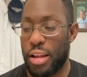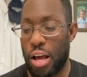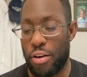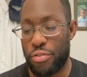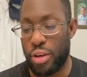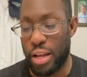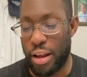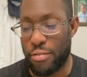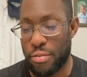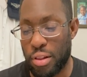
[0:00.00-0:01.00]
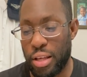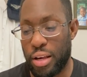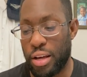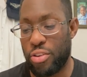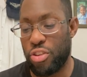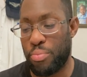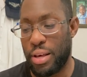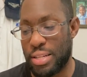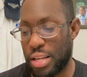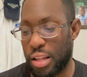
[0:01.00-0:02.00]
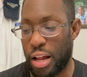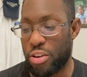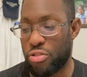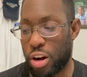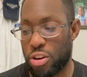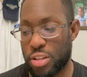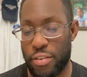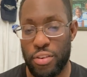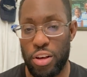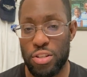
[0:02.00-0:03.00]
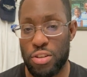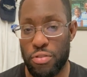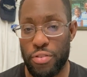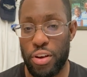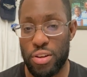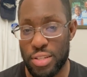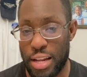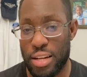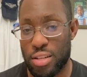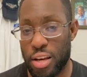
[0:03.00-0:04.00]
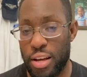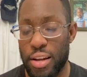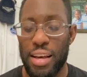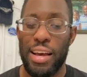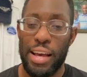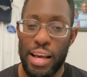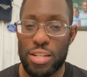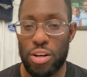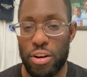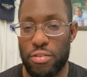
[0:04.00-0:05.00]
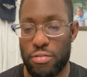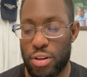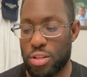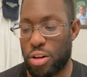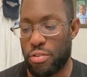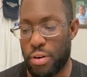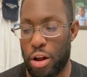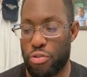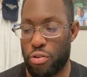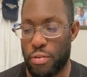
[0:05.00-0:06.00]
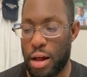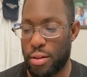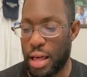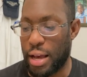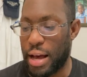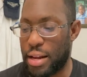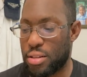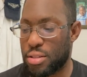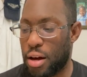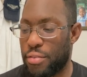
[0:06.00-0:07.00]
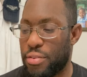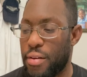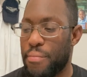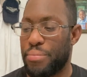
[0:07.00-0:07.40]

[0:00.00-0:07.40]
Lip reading: Now, if you get a really good GPS that a lot of truckers have used and reviewed and said it's good, it's gonna route you around that kind of stuff.